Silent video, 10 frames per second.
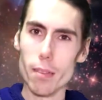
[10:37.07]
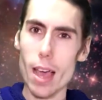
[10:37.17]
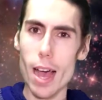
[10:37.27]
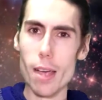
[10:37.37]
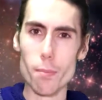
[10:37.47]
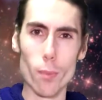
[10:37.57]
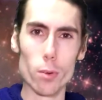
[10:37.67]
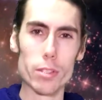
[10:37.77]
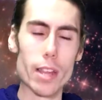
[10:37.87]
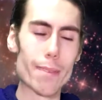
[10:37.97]
had more
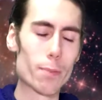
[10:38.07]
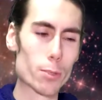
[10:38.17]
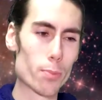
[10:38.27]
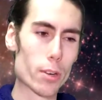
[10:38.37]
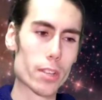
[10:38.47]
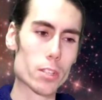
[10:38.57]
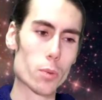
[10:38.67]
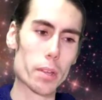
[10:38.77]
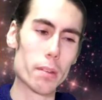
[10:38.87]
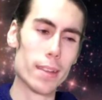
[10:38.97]
staples put into
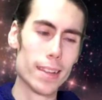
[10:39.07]
it,